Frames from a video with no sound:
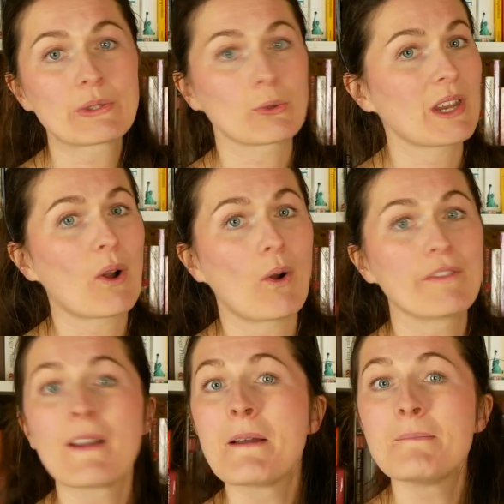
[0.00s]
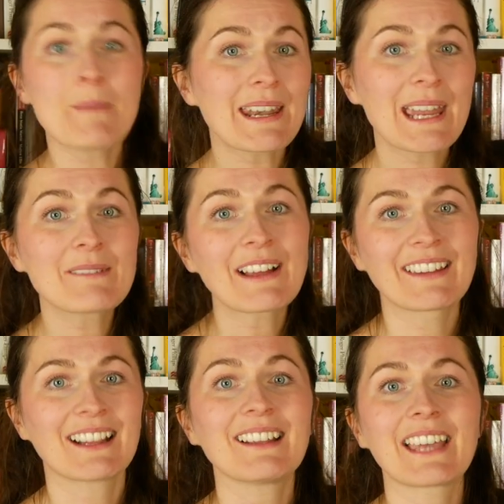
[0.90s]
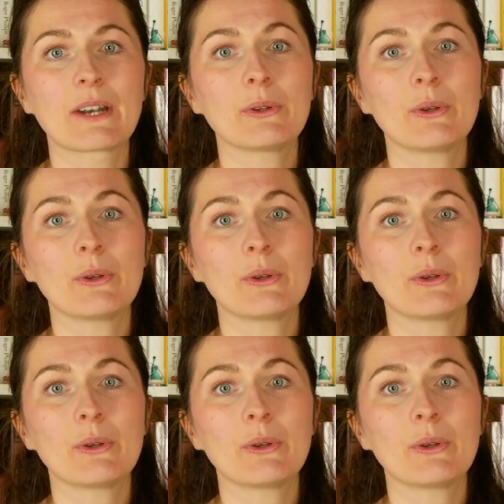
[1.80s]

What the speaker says: story of Miriam, a little girl